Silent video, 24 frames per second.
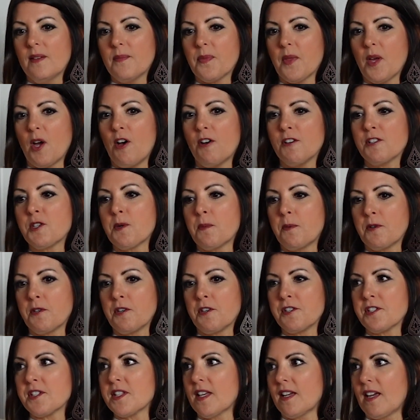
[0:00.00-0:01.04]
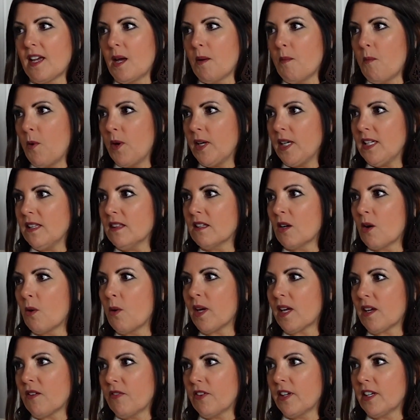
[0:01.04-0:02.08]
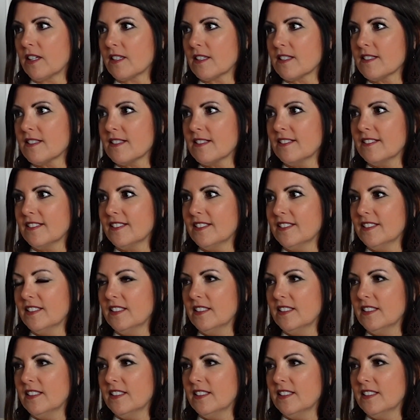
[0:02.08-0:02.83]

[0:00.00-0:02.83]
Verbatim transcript: the entrepreneurs that come wanting the quick fix. Yeah.